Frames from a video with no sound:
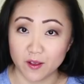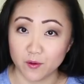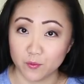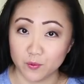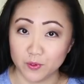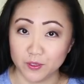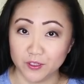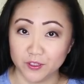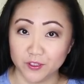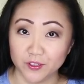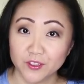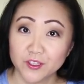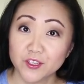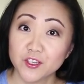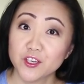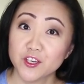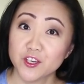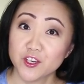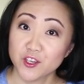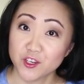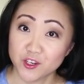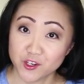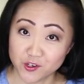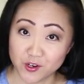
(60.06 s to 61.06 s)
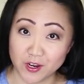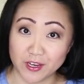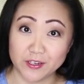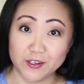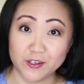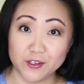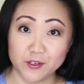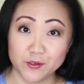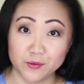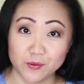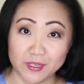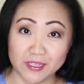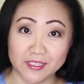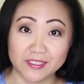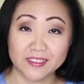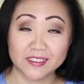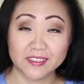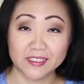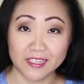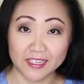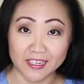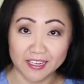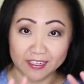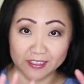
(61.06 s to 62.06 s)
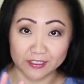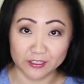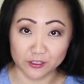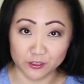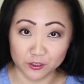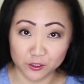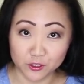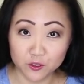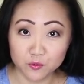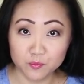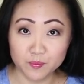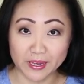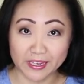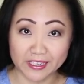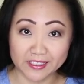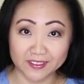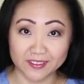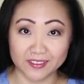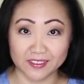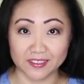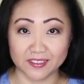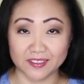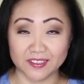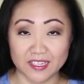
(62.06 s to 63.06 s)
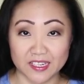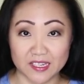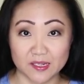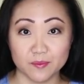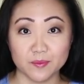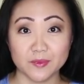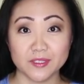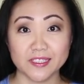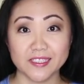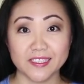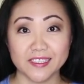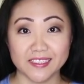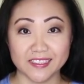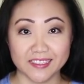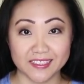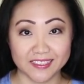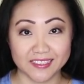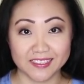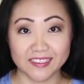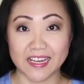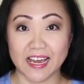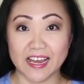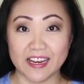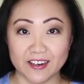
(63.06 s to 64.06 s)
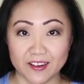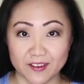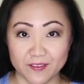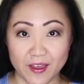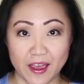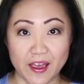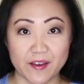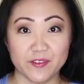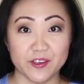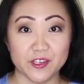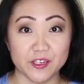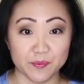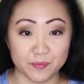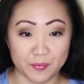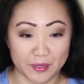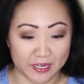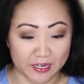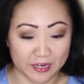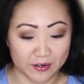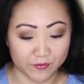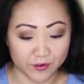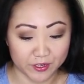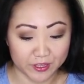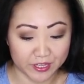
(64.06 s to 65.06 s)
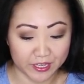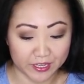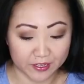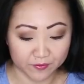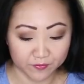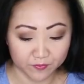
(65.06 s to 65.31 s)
will try to do this and glue base the seams instead of having to pin everything.